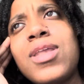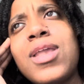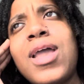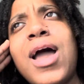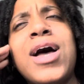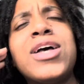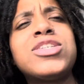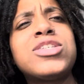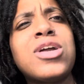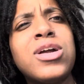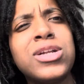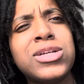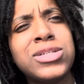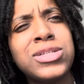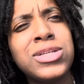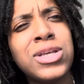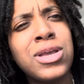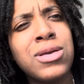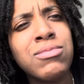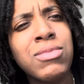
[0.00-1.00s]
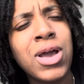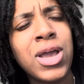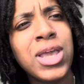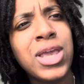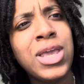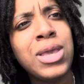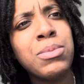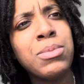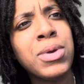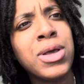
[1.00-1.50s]
I started seeing my
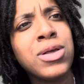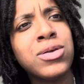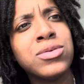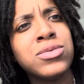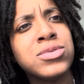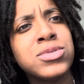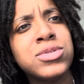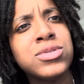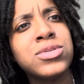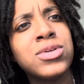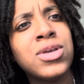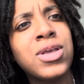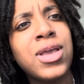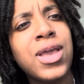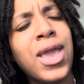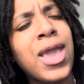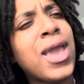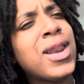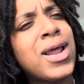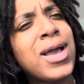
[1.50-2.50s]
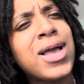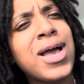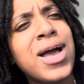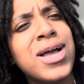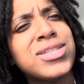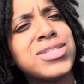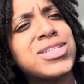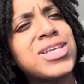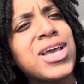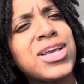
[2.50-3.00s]
emails. And I
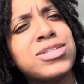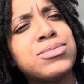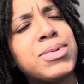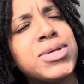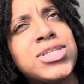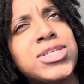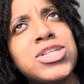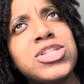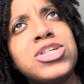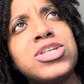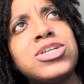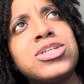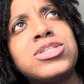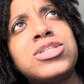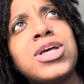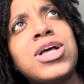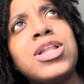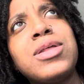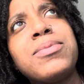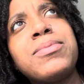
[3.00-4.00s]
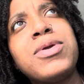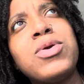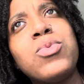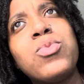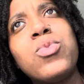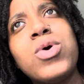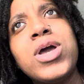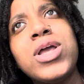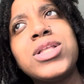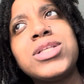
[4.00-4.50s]
got text messages telling me
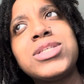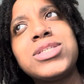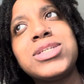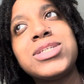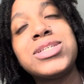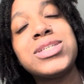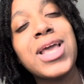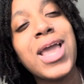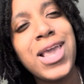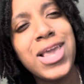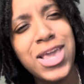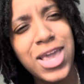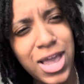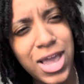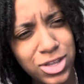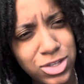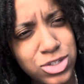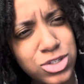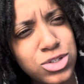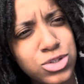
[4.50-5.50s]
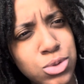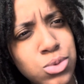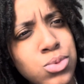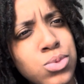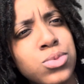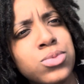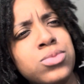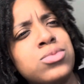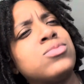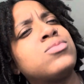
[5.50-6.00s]
what to say yes to.